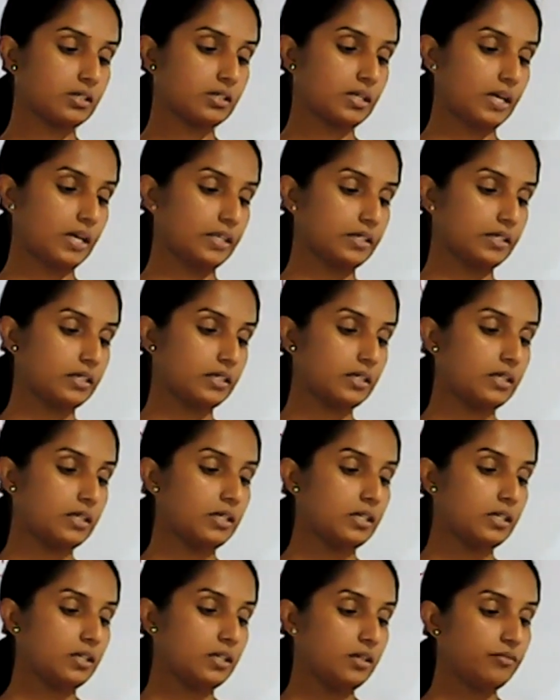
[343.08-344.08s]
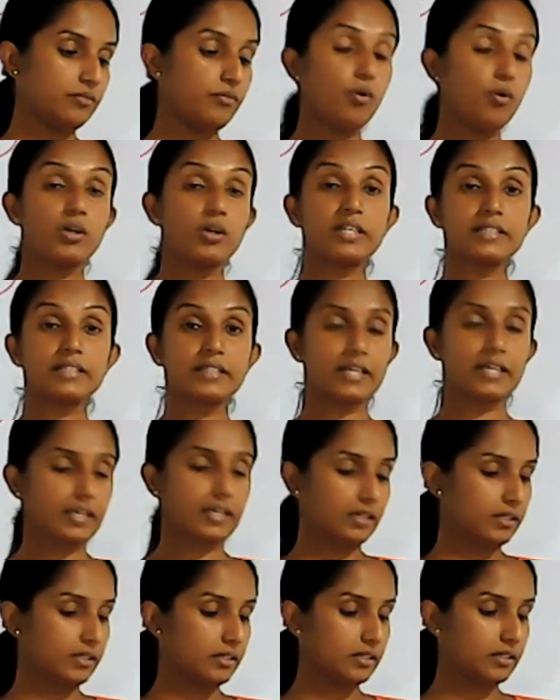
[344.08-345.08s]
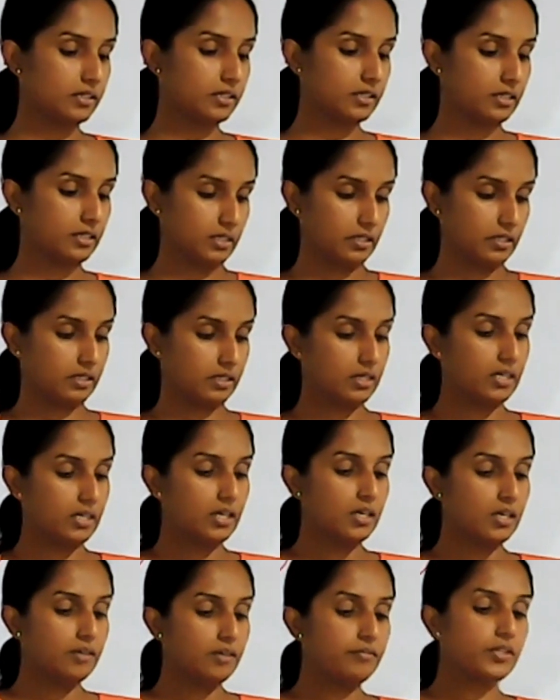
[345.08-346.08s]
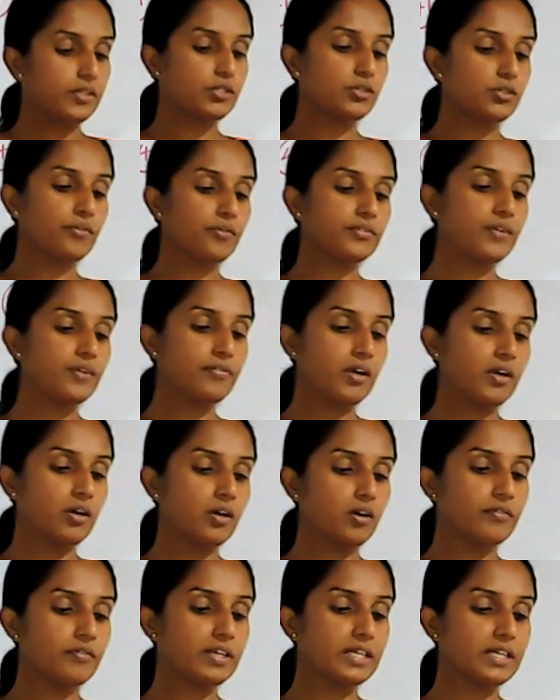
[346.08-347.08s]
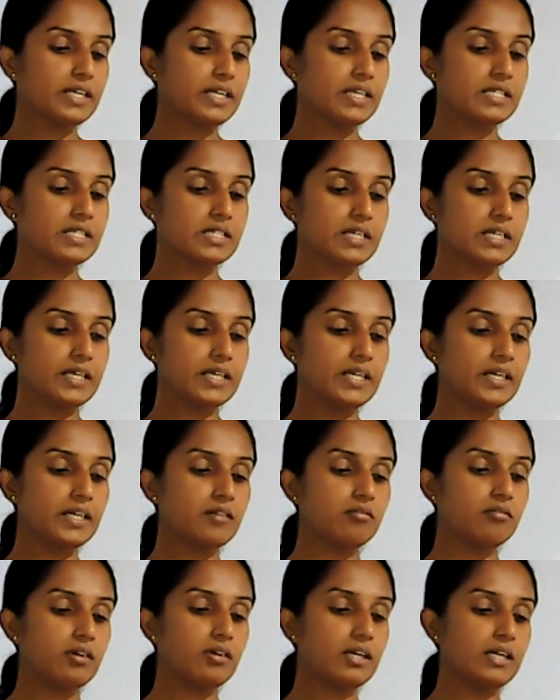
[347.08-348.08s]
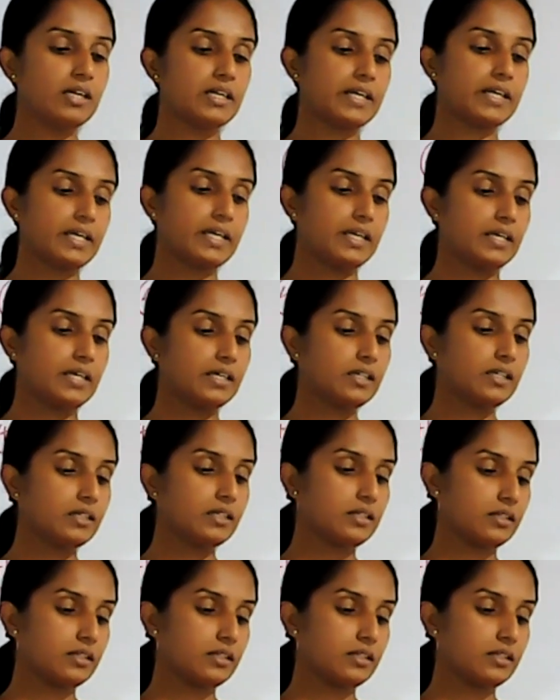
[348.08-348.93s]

right? 43. Which of the following is equal in